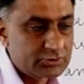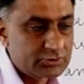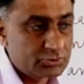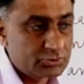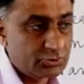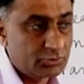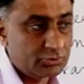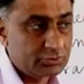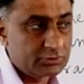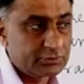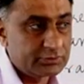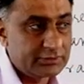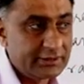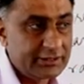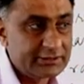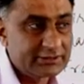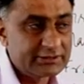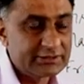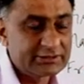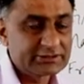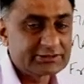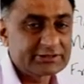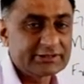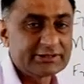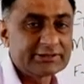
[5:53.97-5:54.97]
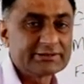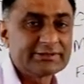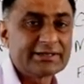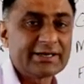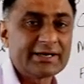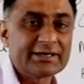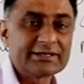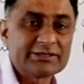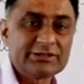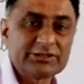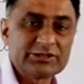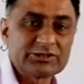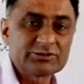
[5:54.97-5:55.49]
So then they say
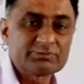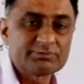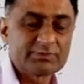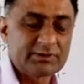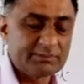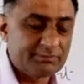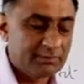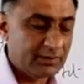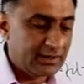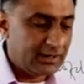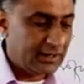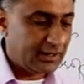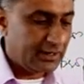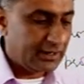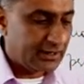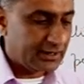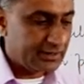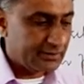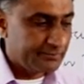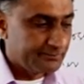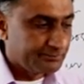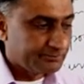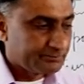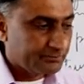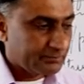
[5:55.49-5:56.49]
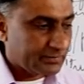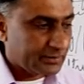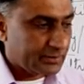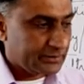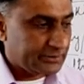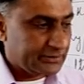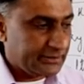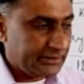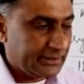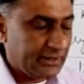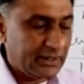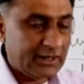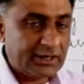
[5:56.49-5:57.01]
that these people
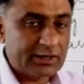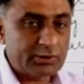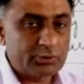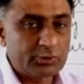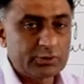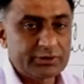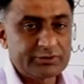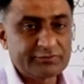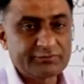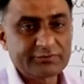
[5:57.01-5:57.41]
are